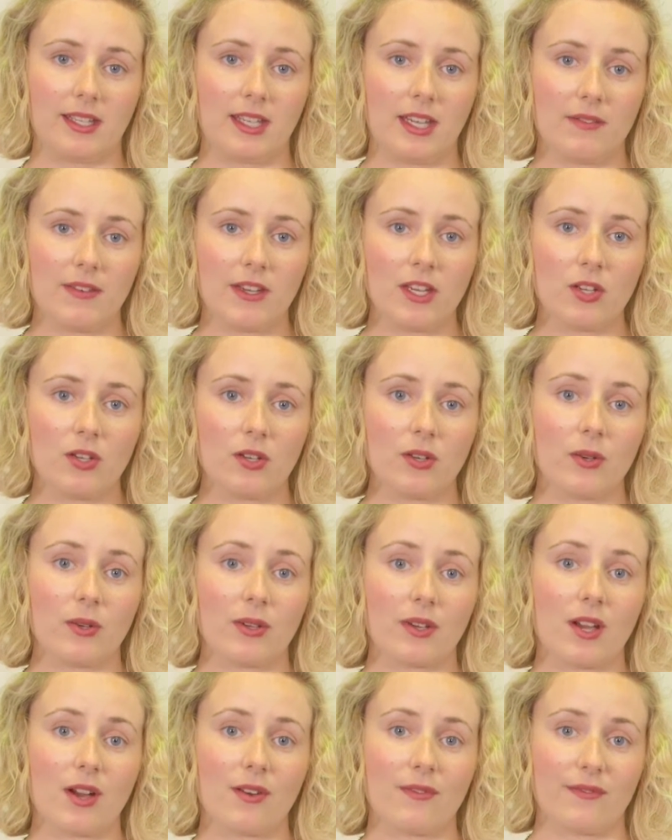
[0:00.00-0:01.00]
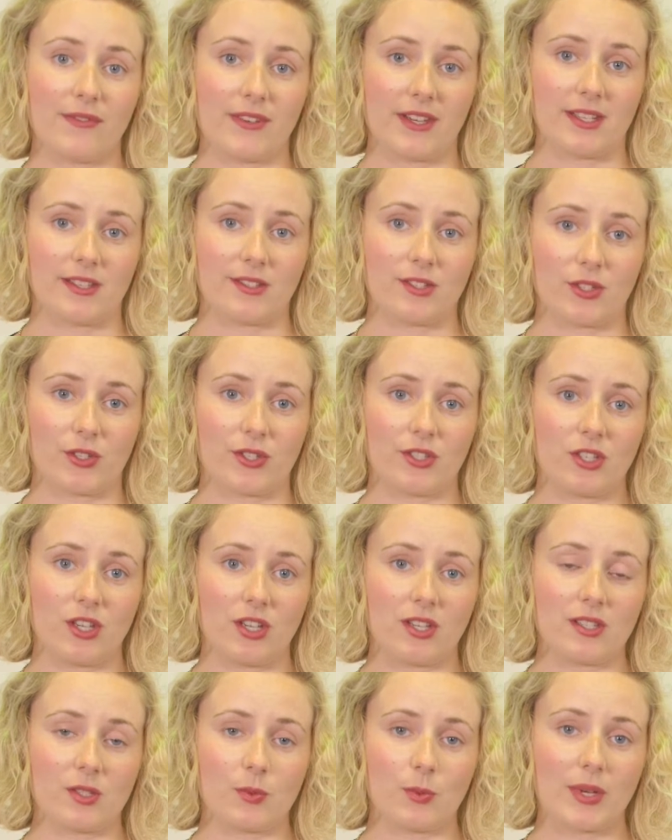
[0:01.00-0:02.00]
Giving you confidence, your
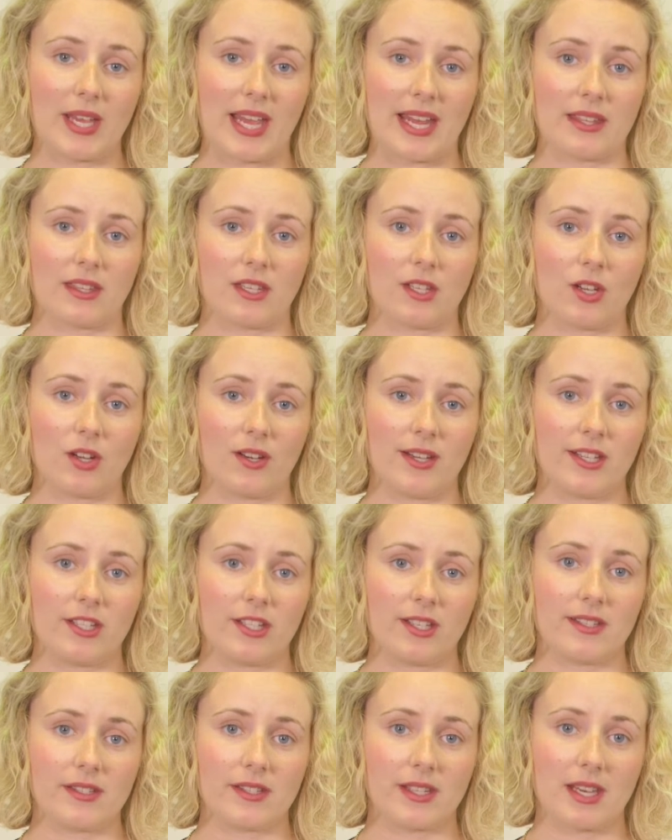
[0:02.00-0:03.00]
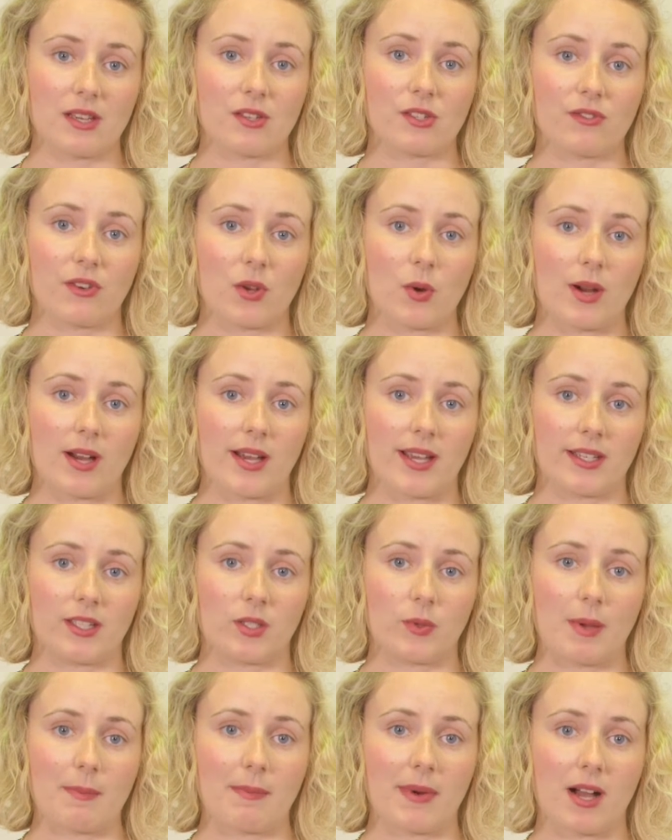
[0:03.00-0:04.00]
students will gain the knowledge and skills
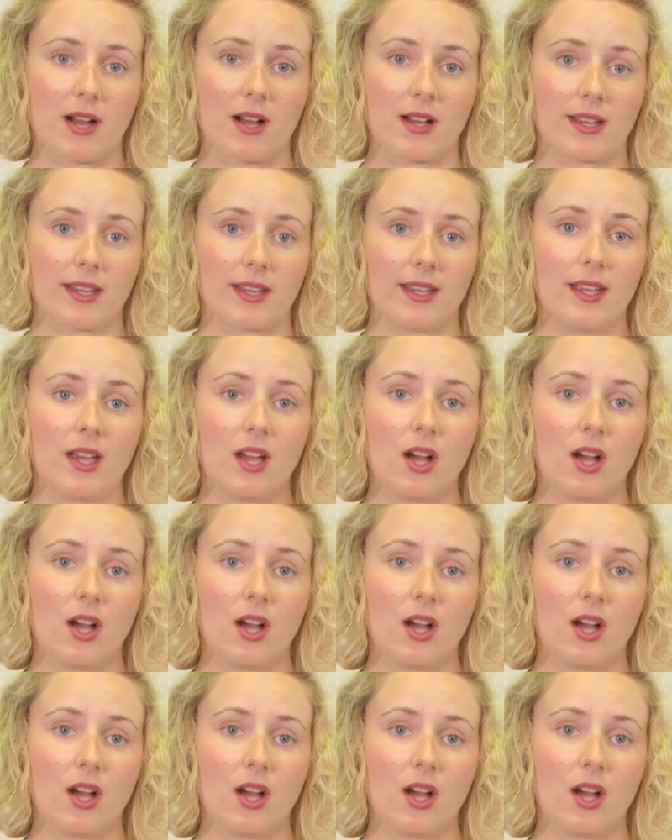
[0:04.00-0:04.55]
required to embark